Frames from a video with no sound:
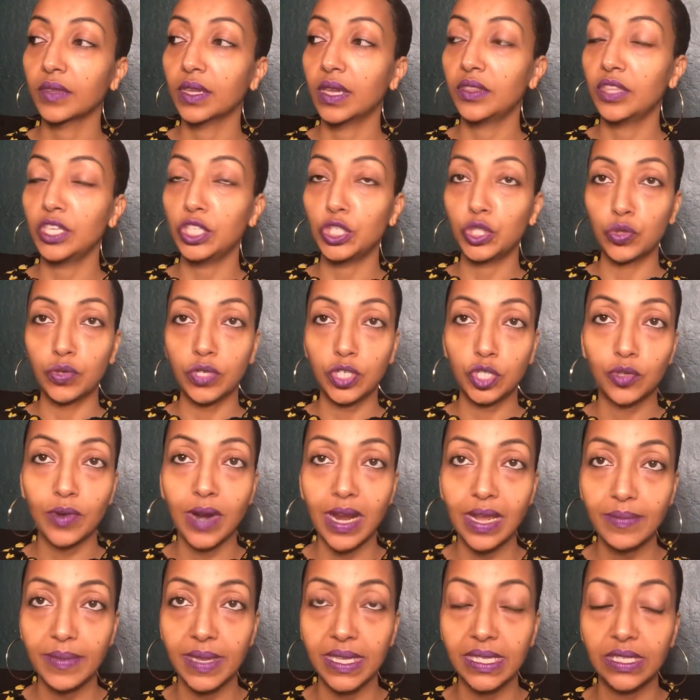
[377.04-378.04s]
these 3
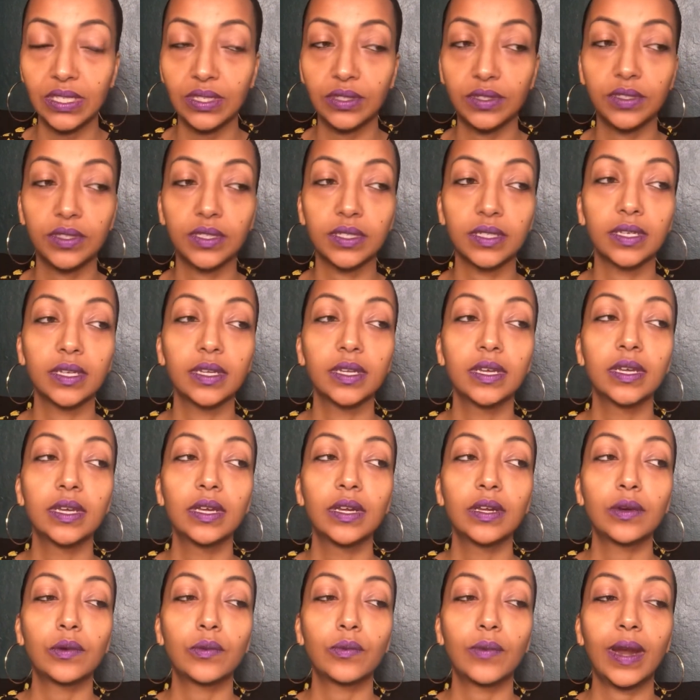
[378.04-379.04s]
trimesters,
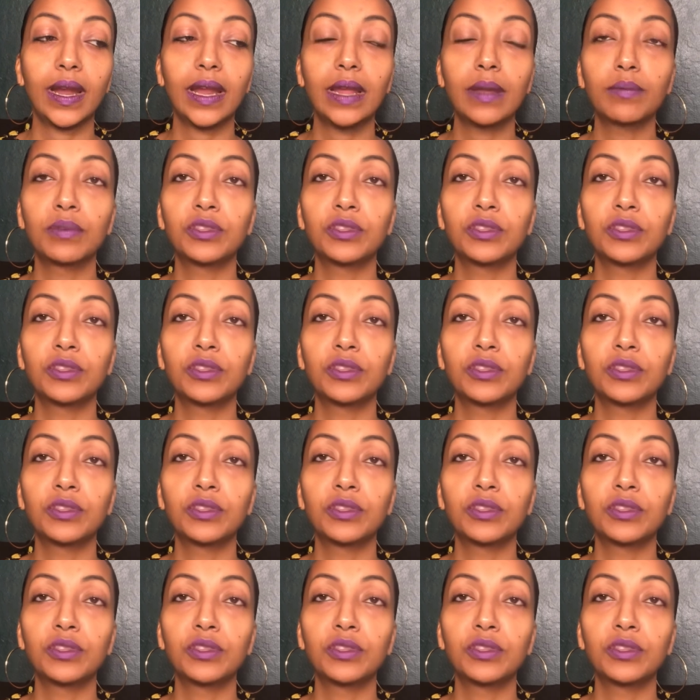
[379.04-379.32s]
right?